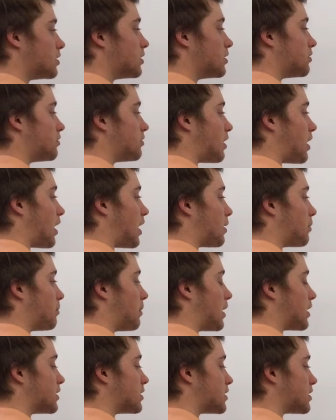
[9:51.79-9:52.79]
divide
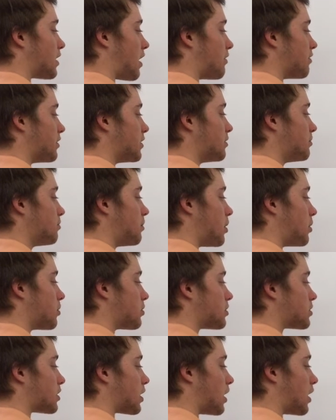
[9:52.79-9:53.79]
by 7
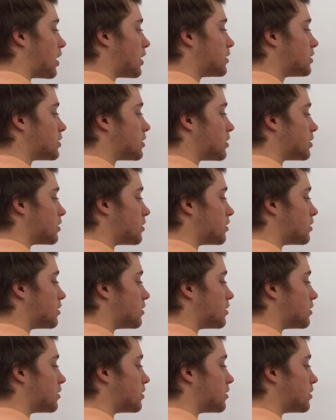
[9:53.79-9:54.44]
both sides,